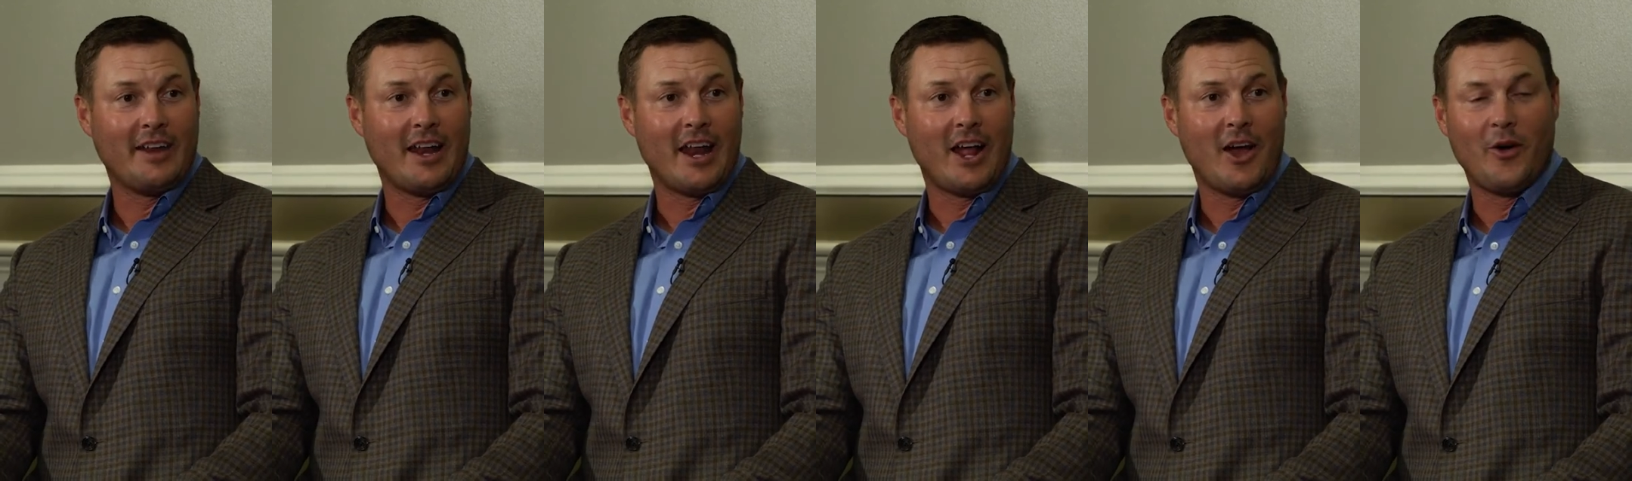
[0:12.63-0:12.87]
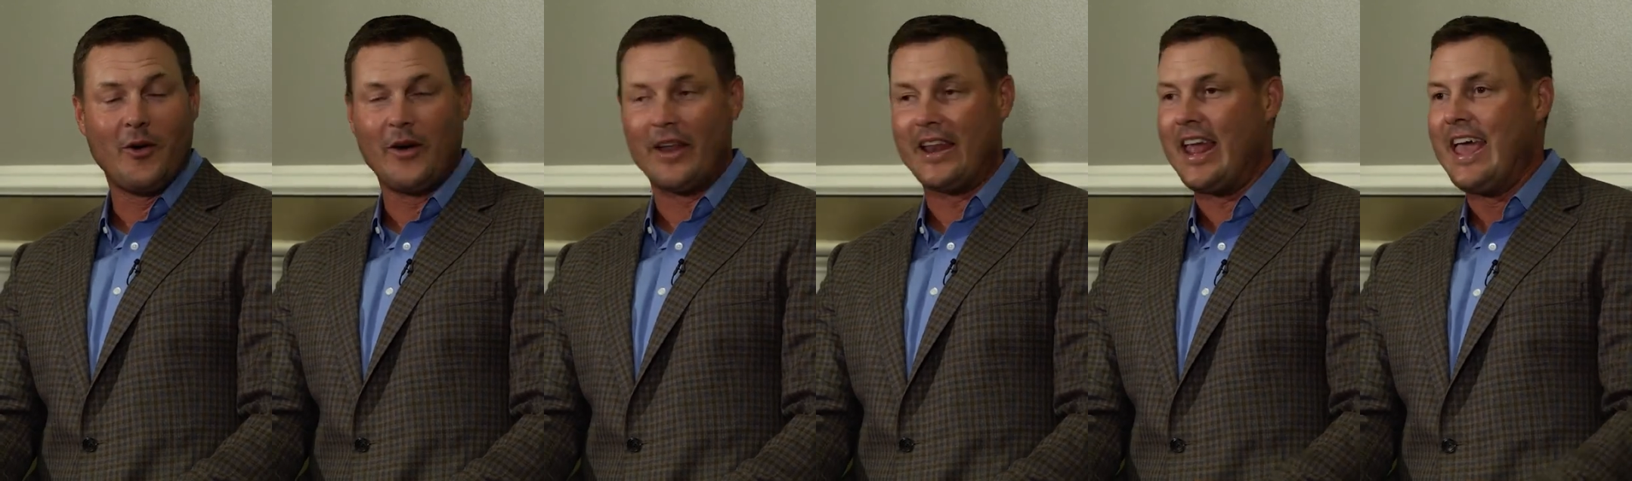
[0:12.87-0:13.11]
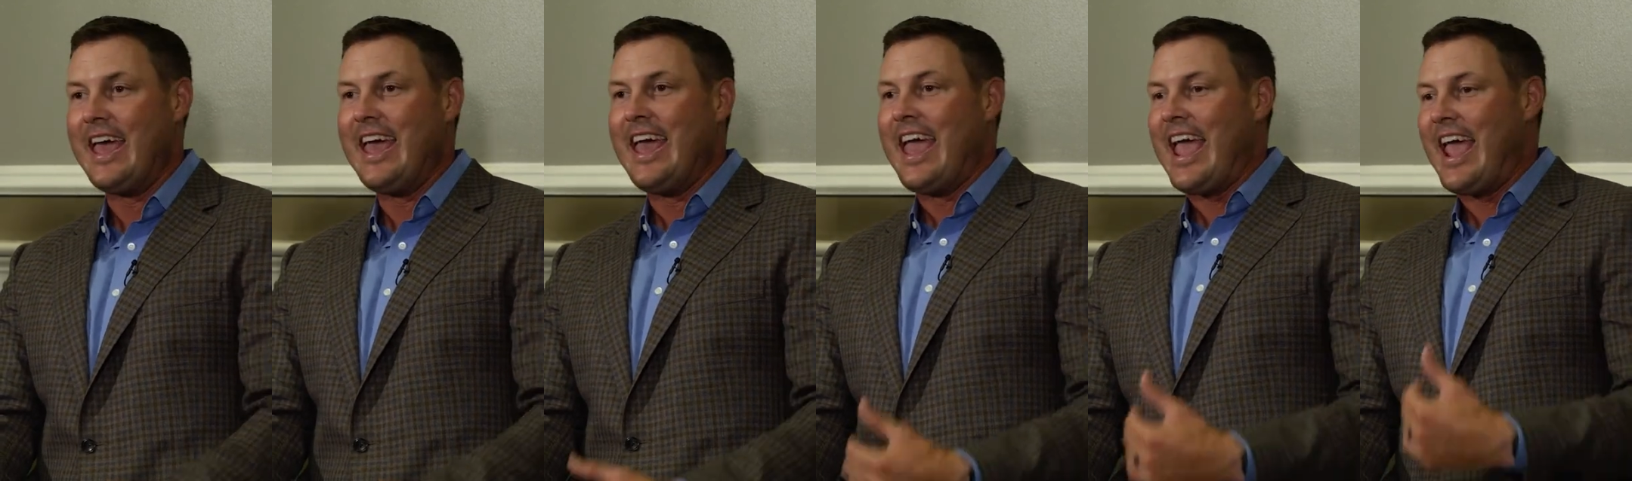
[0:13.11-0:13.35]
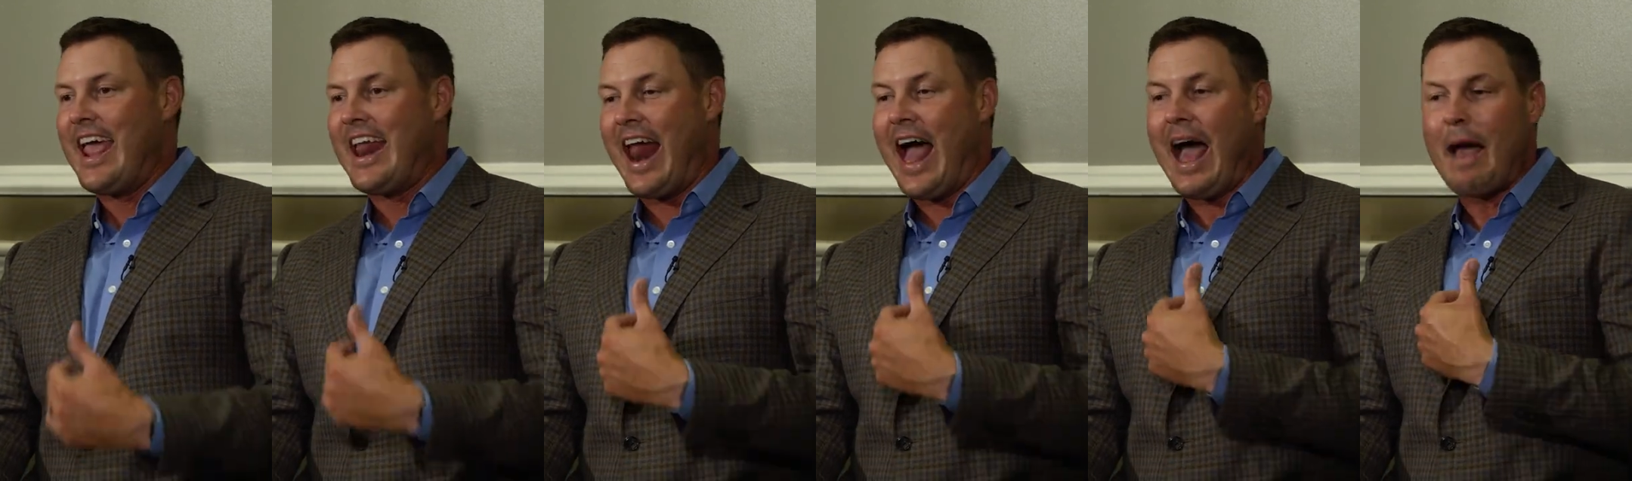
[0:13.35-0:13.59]
You know,
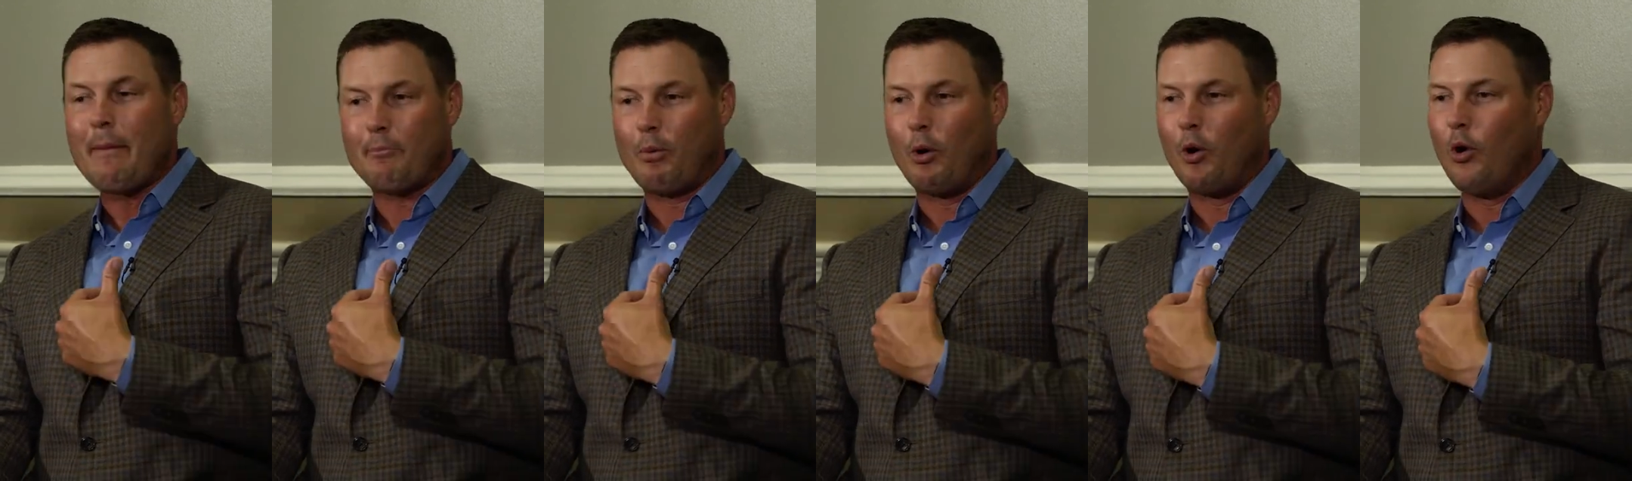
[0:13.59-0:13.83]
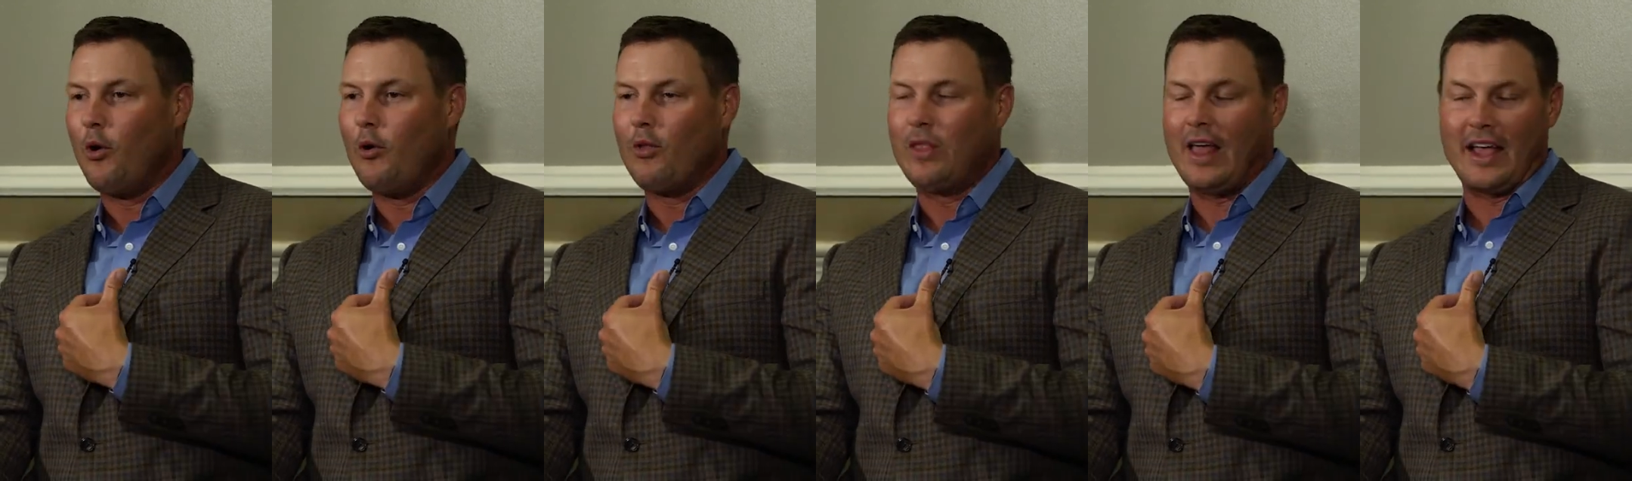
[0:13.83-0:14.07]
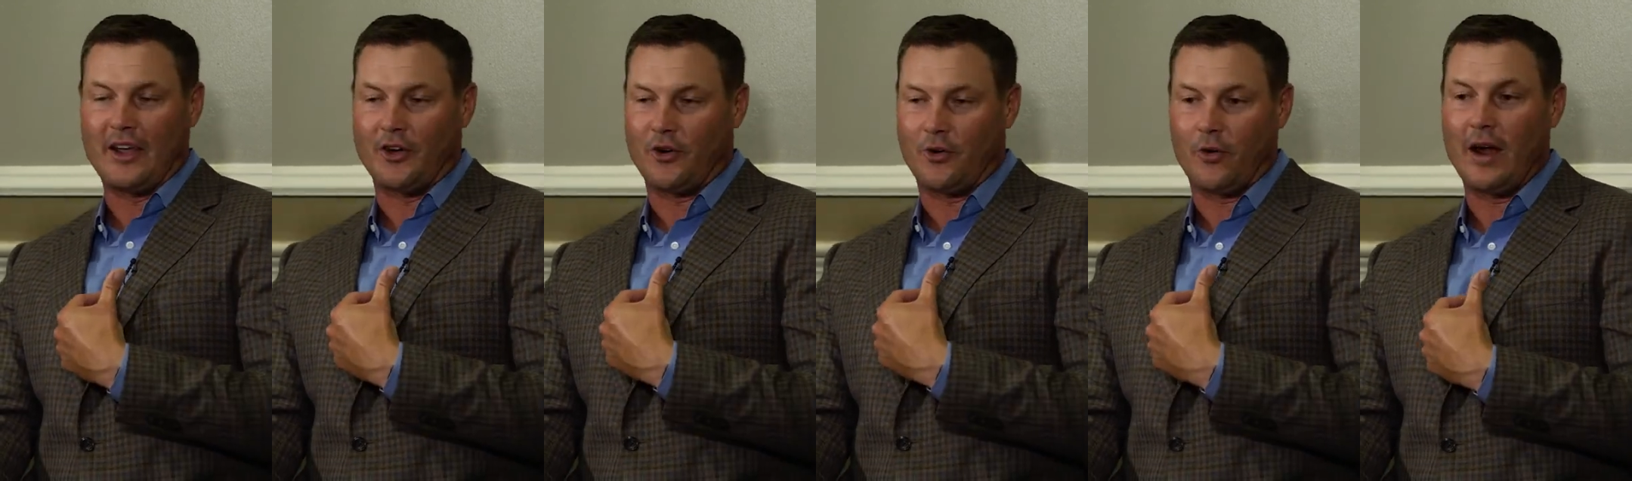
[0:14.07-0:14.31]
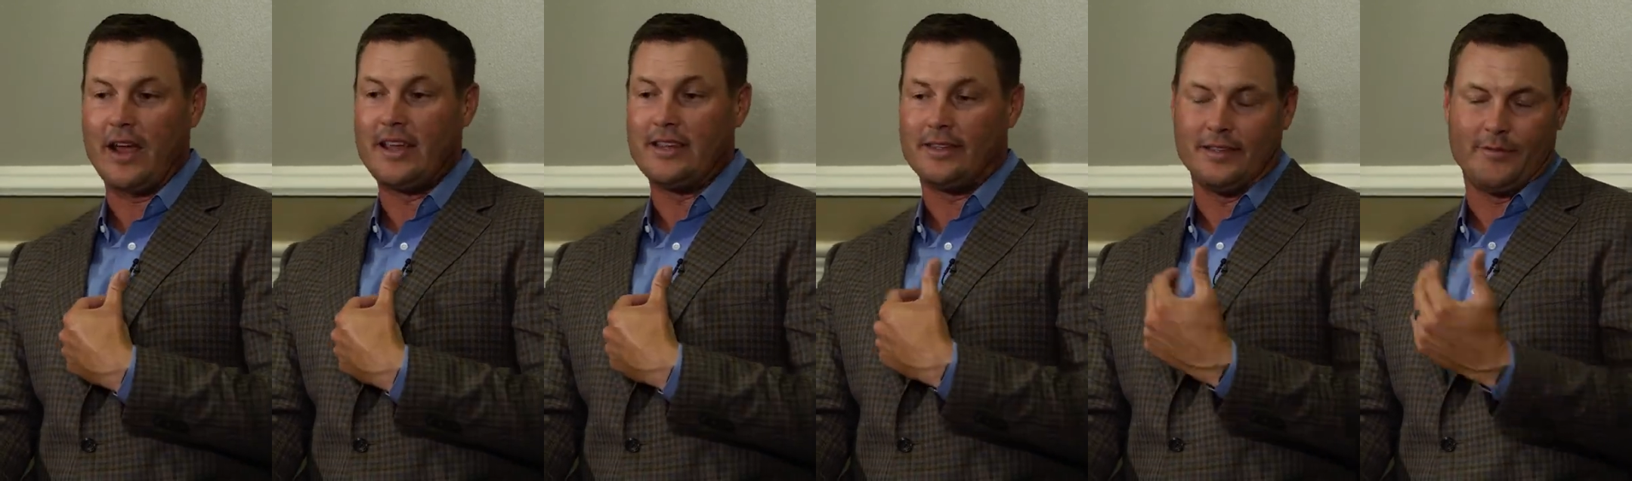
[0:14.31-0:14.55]
and I pull like
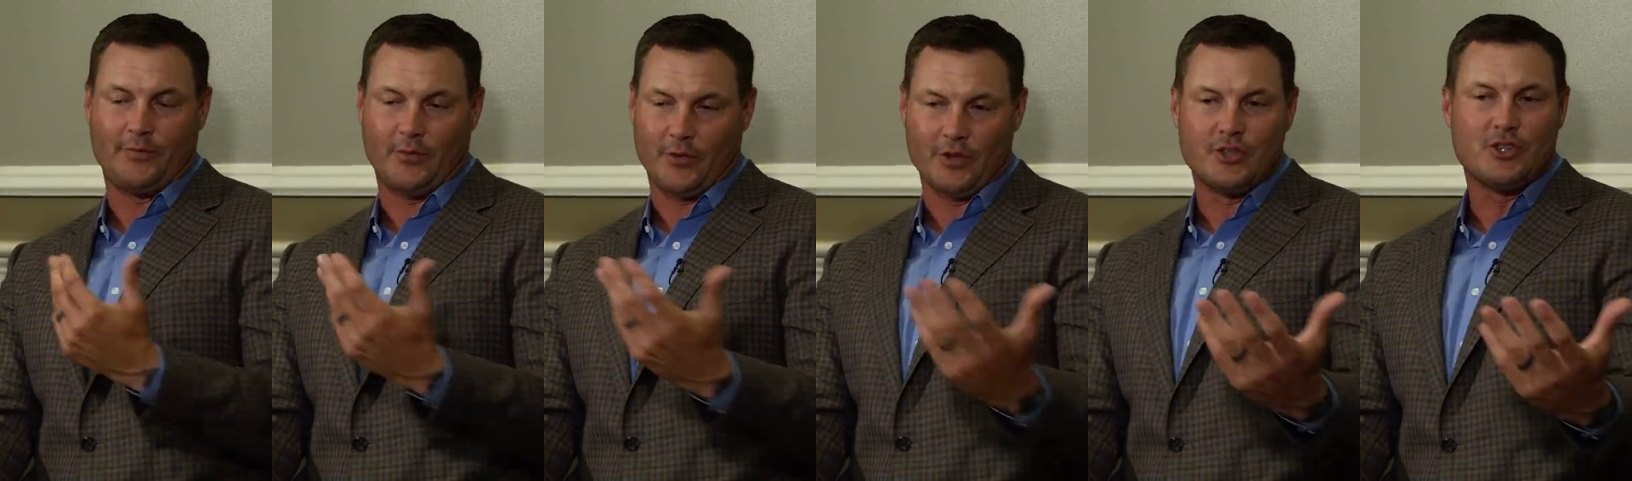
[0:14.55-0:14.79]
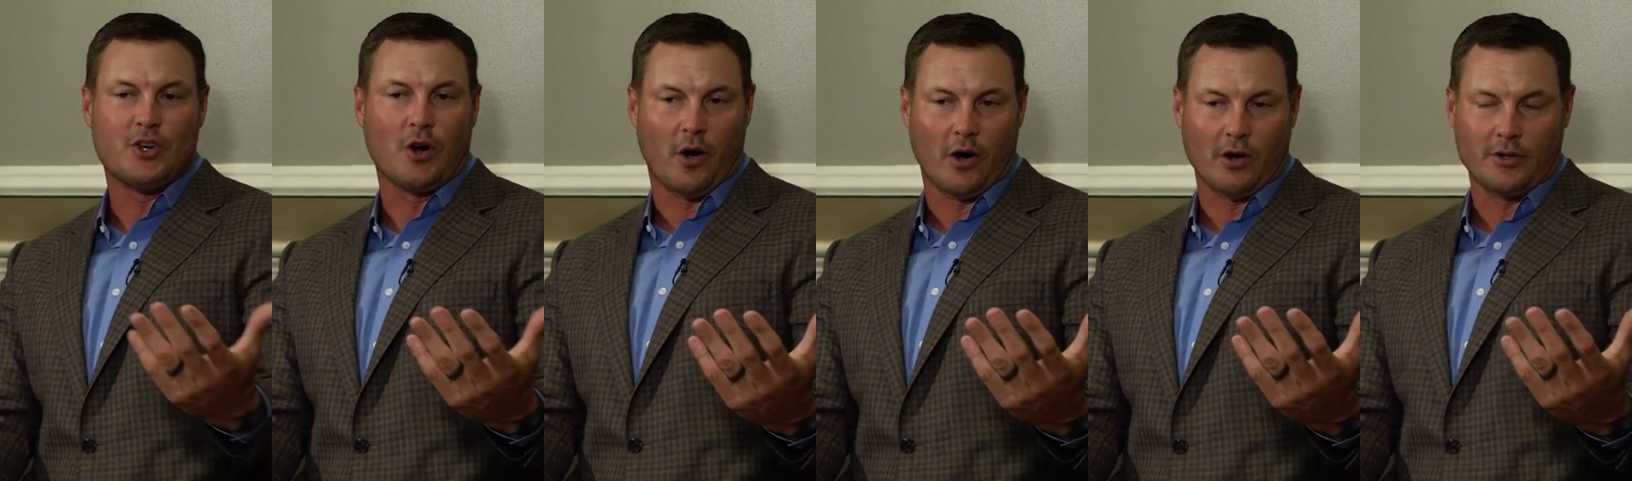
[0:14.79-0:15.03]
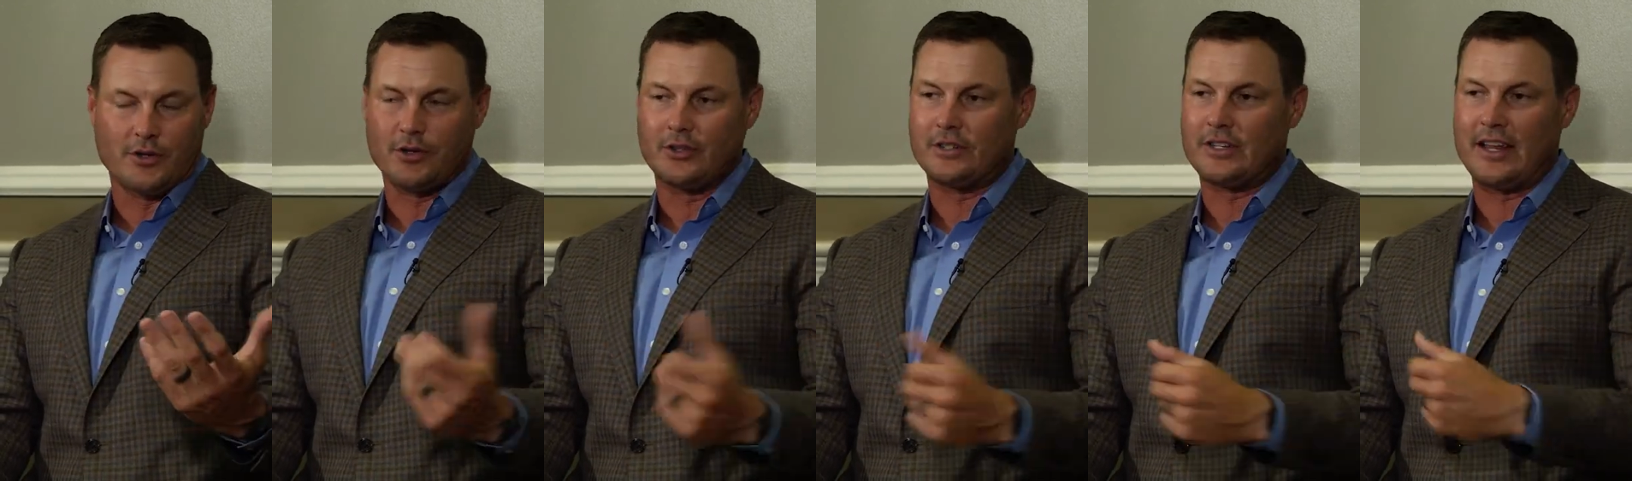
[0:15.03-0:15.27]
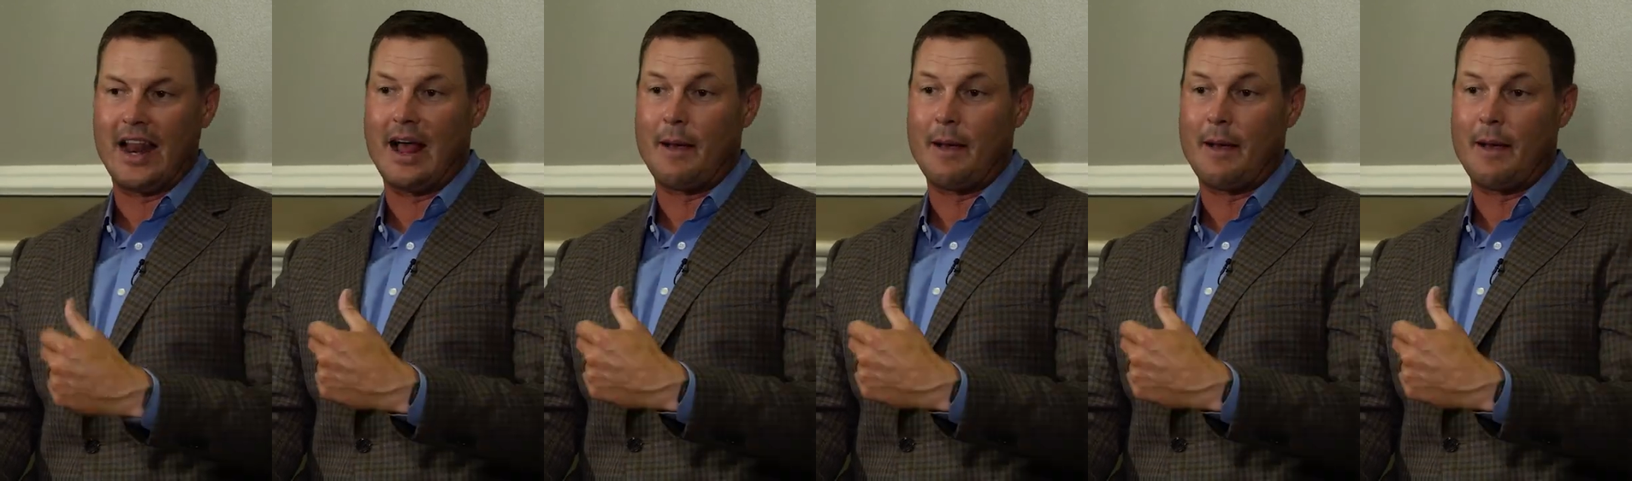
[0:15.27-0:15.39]
crazy for the Chargers,